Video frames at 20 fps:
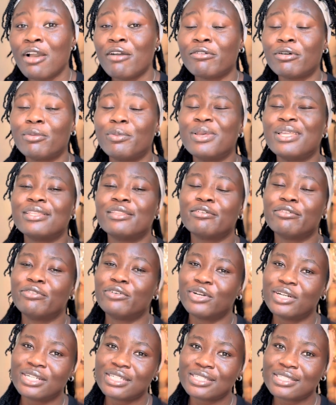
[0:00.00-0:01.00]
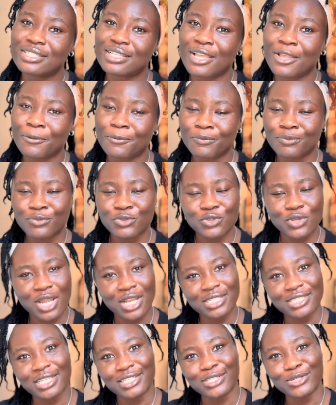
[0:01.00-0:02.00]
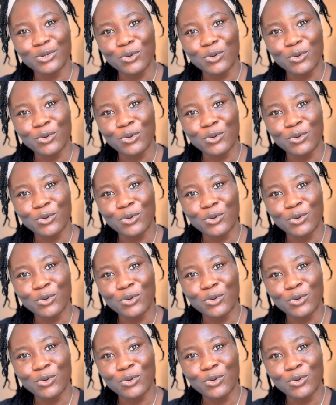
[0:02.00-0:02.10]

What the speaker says: for being the first to answer the